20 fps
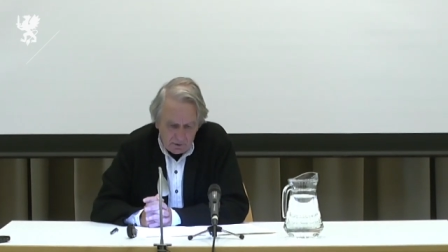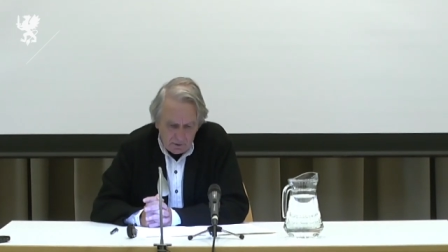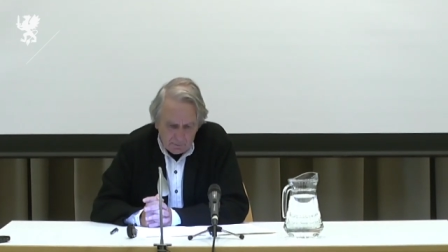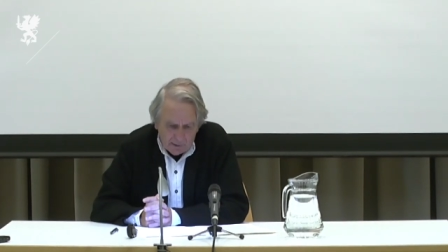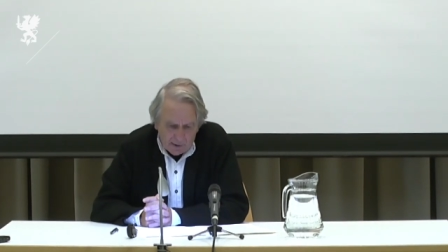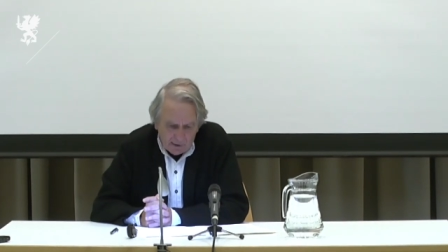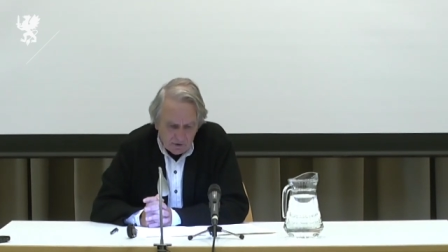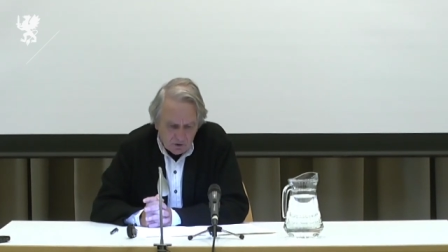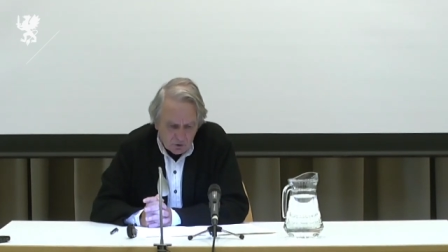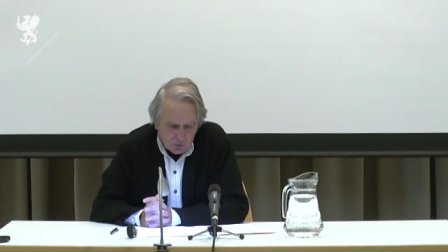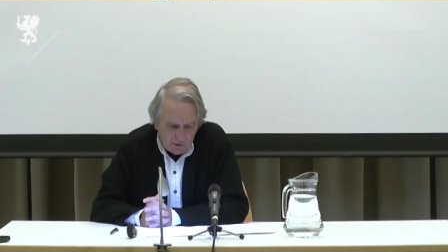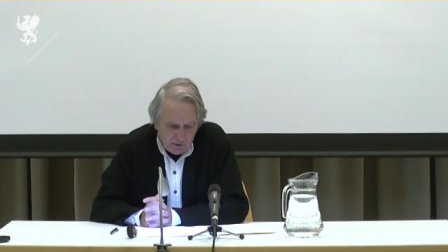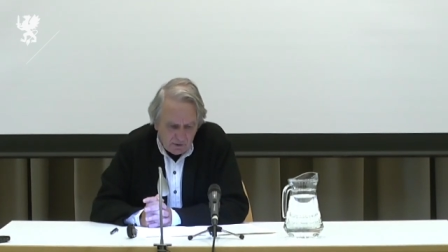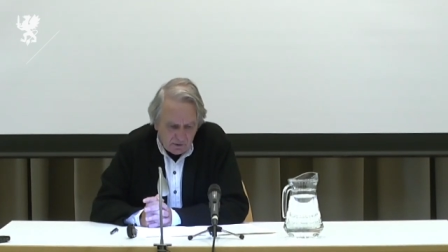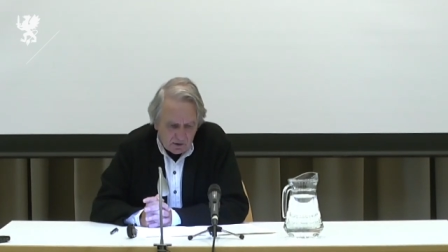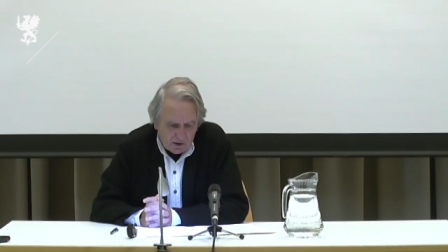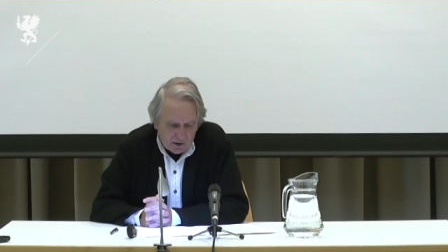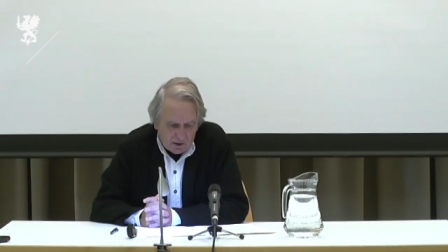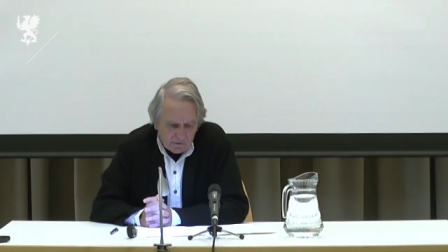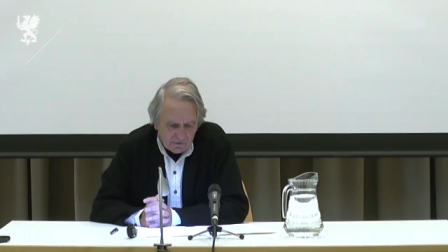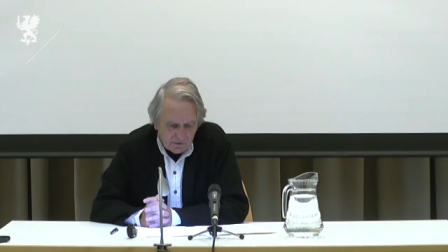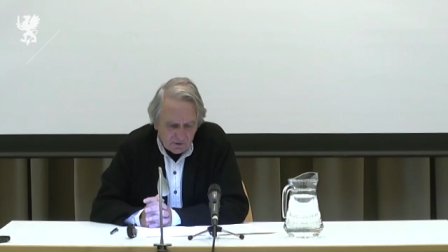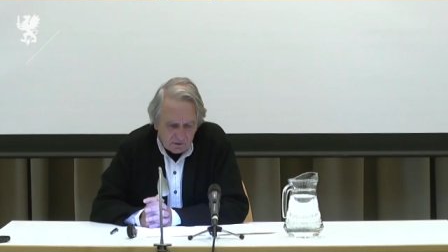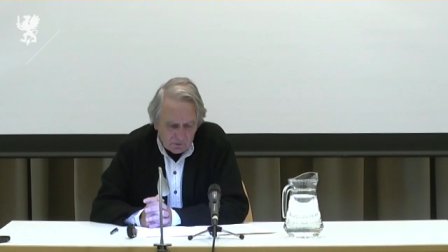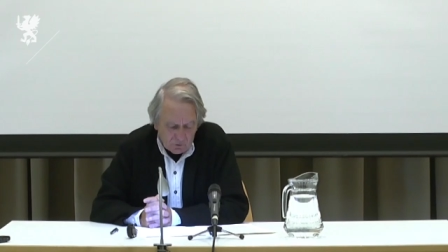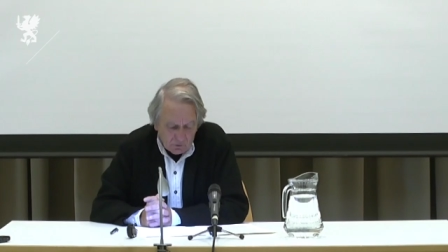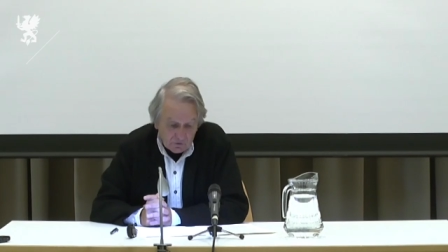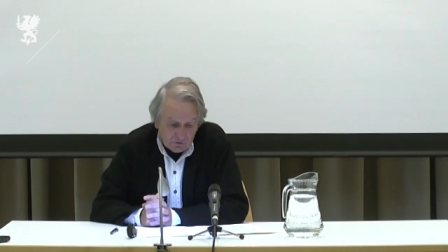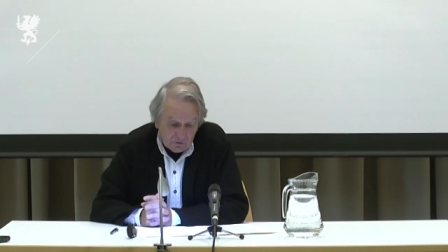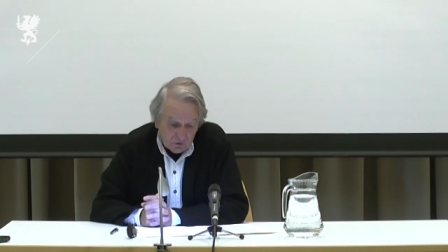by Greek
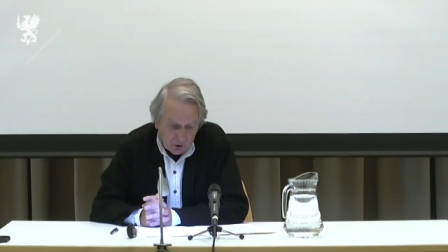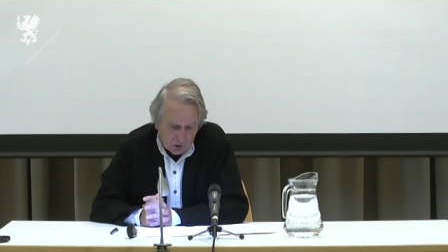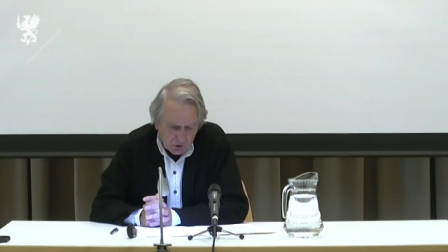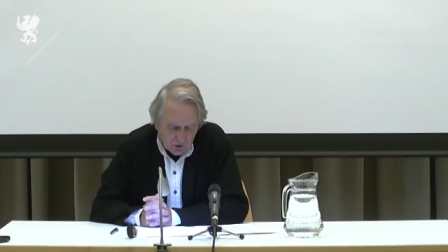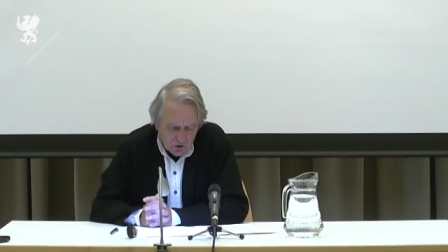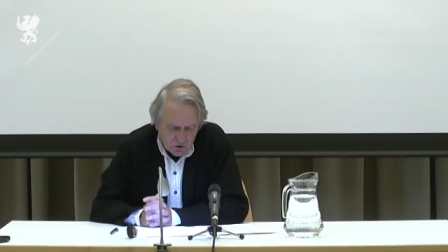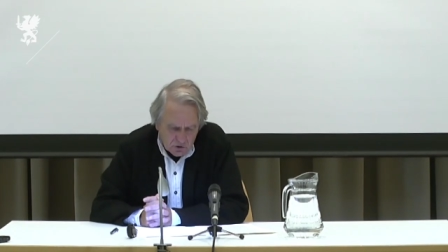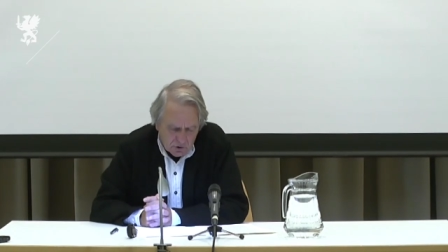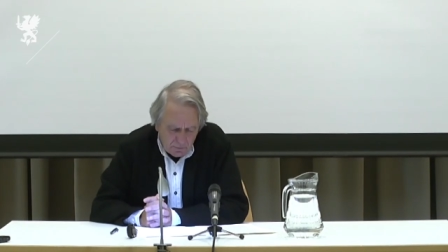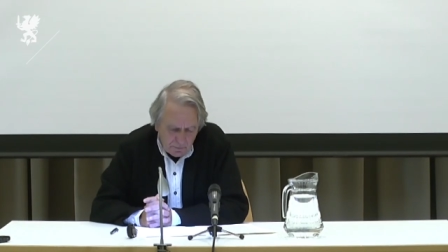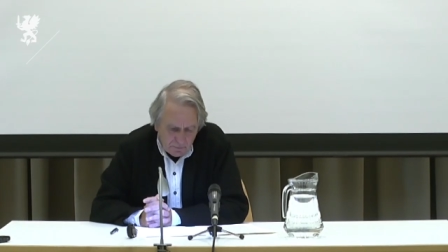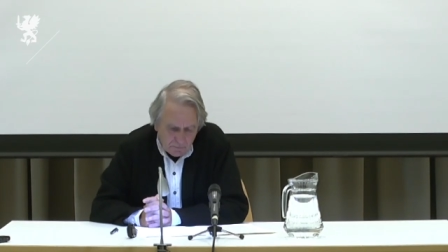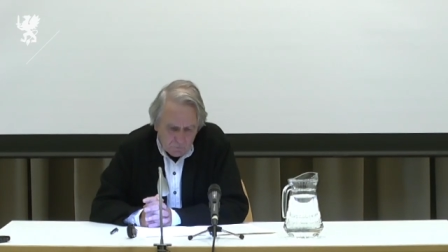classical sculpture.